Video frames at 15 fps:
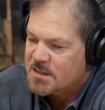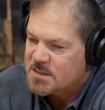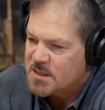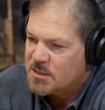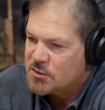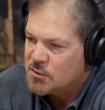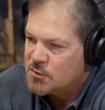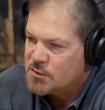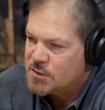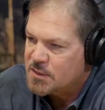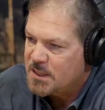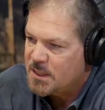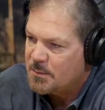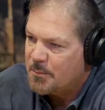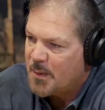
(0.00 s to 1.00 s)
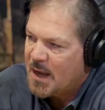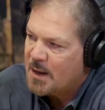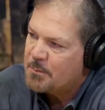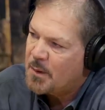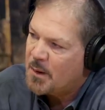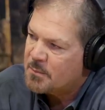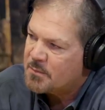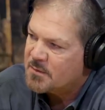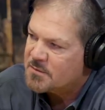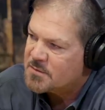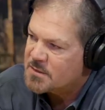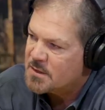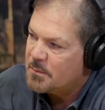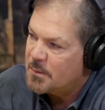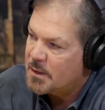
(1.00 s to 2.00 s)
He said, You'll see the back bumper of
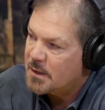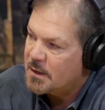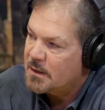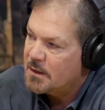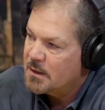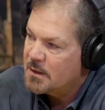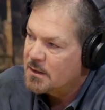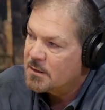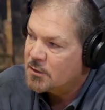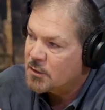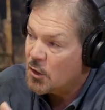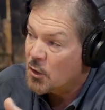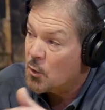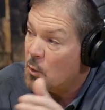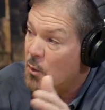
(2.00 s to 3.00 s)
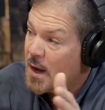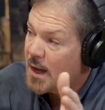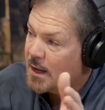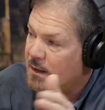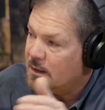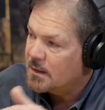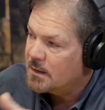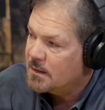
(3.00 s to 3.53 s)
somebody go away